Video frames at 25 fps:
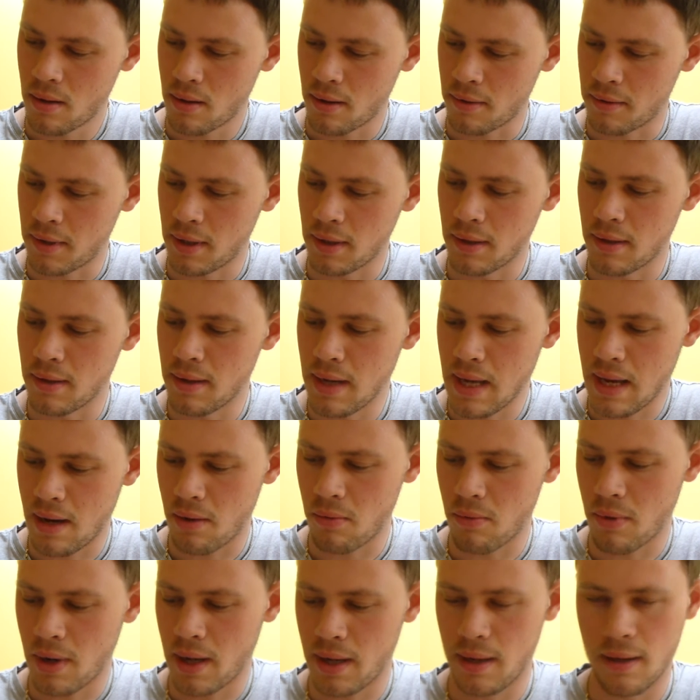I think the
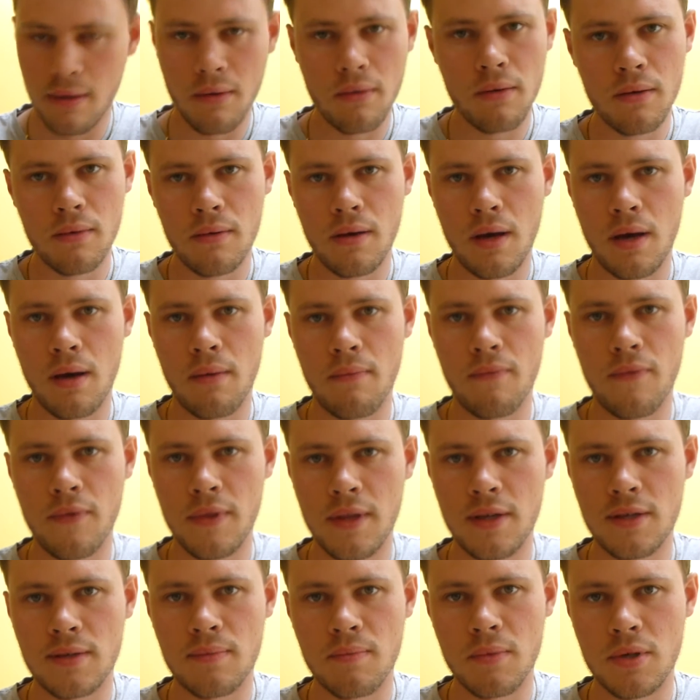net weight for
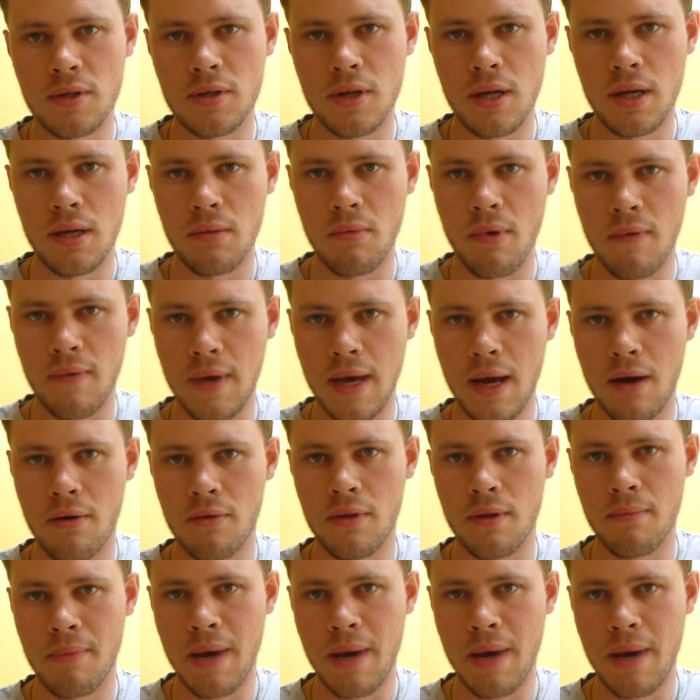this machine without the